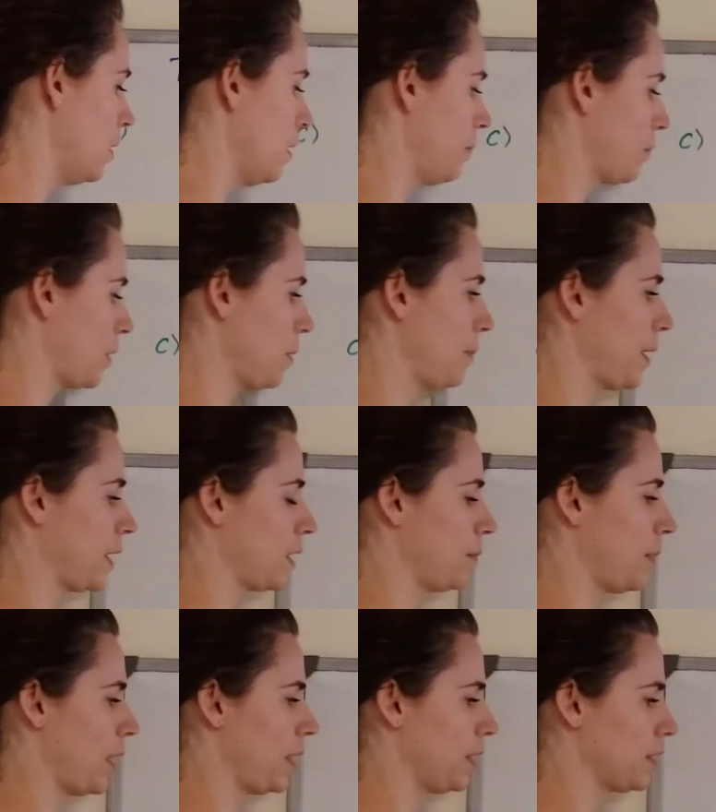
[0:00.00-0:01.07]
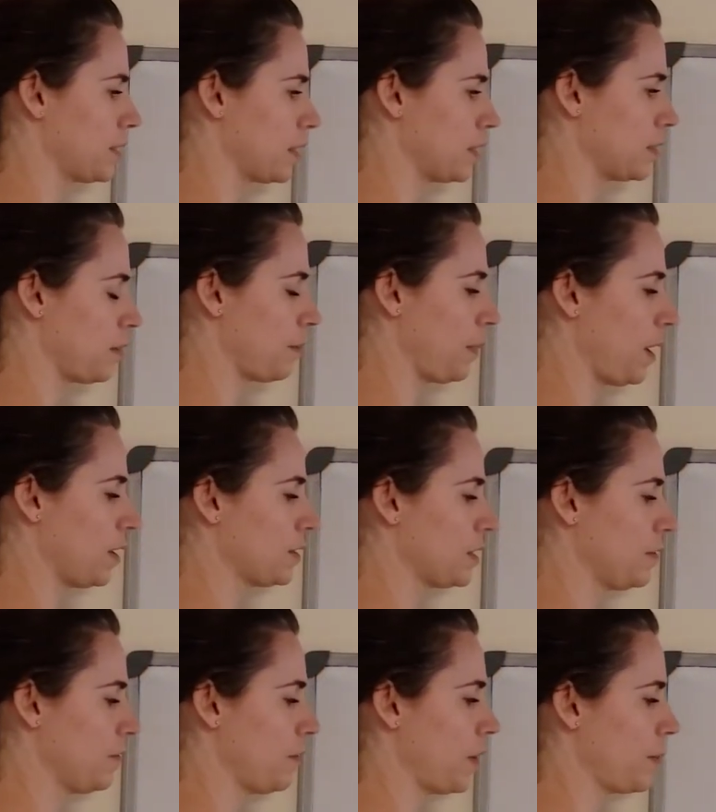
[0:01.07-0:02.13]
I'm going to make it a minus because positive
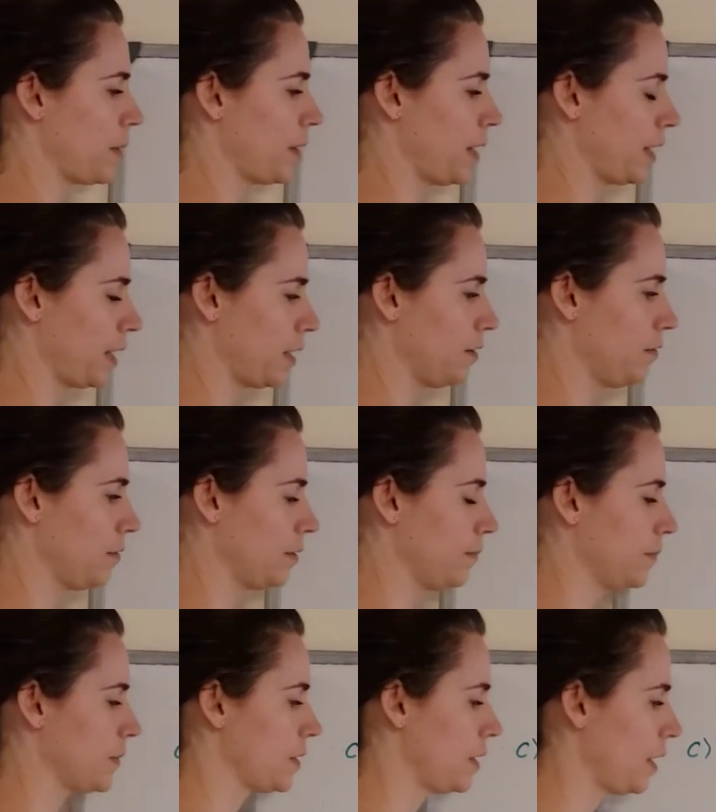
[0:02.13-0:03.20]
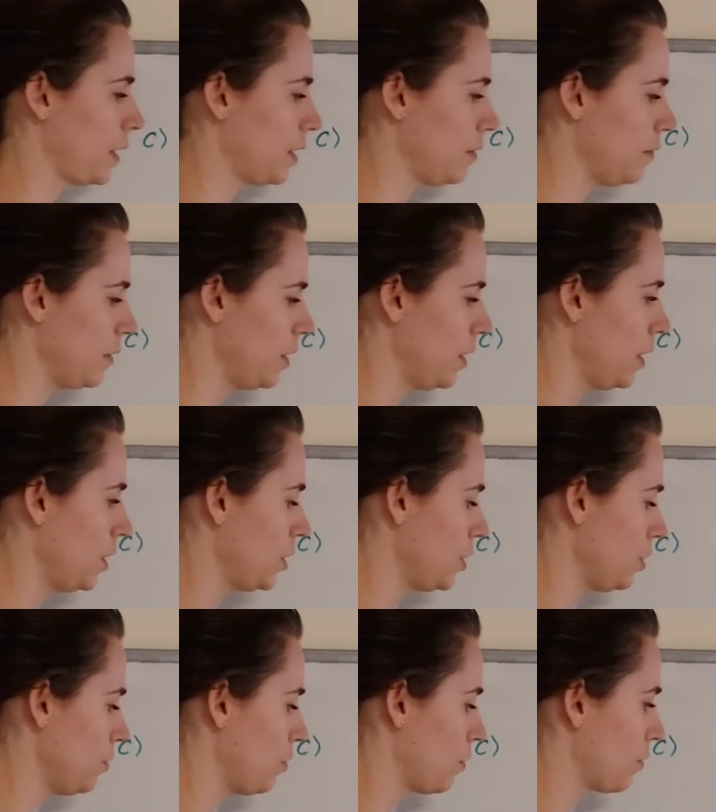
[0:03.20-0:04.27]
divided by negative is a negative.
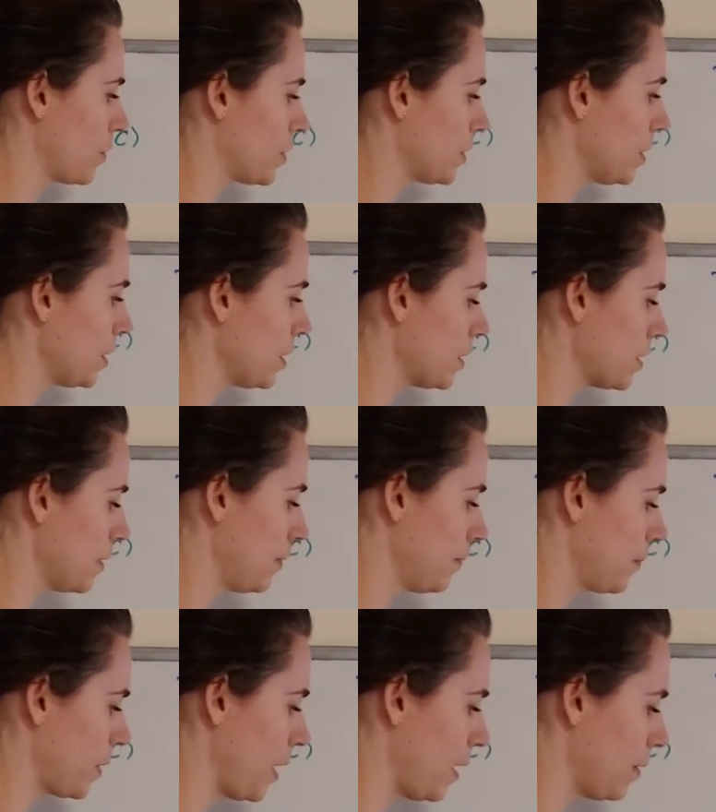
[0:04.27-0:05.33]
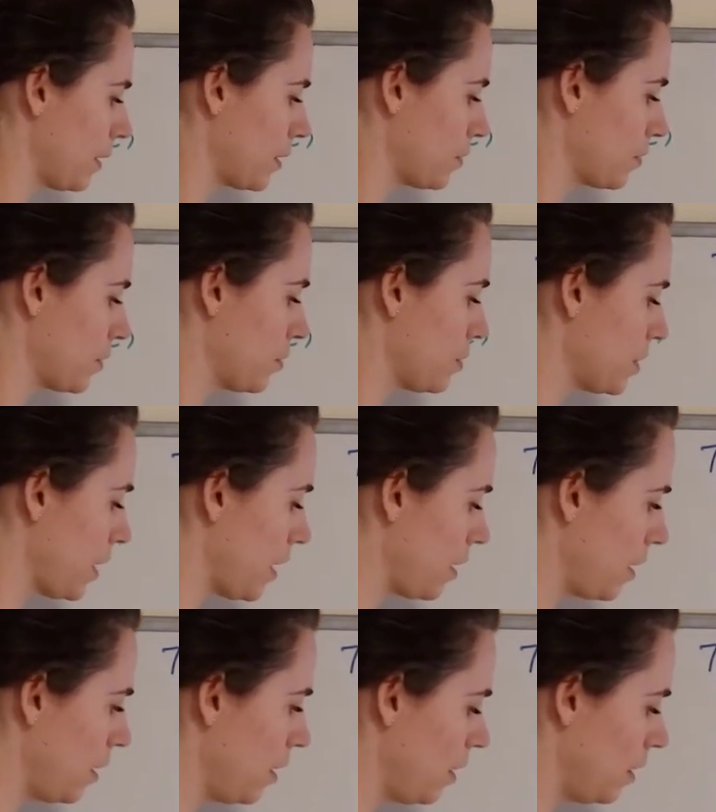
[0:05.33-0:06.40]
2 over 6. Okay, let's reduce
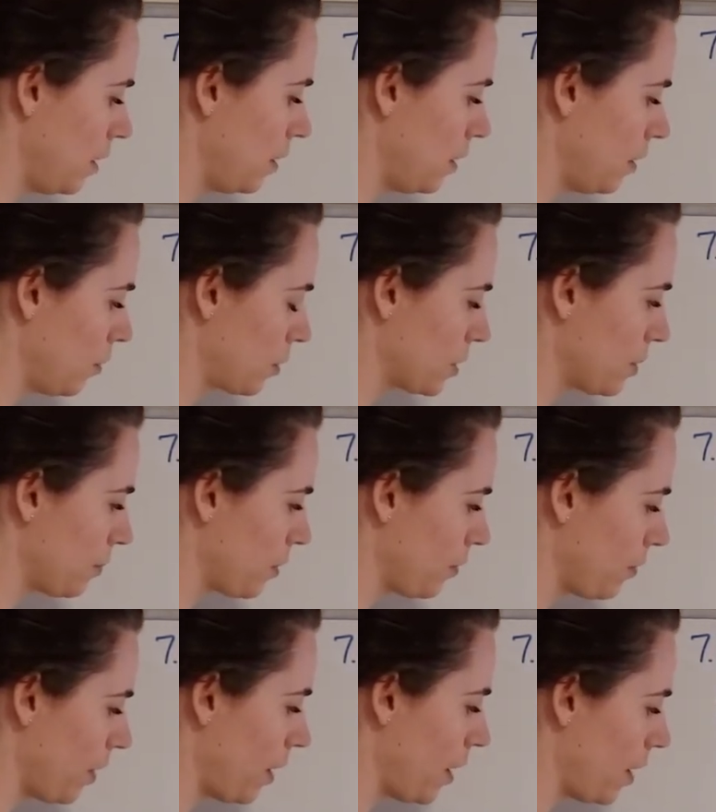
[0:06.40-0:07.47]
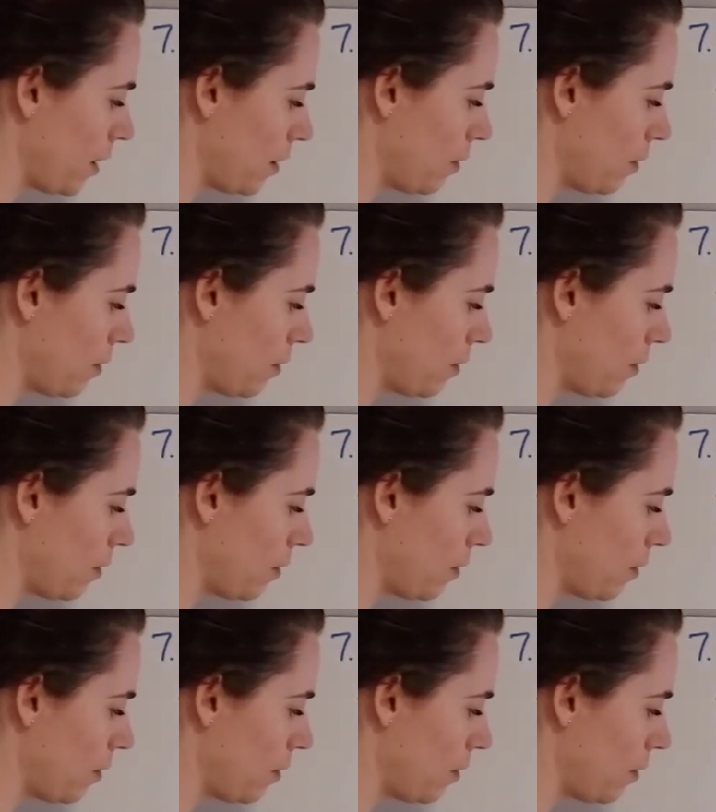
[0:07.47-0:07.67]
that or simplify.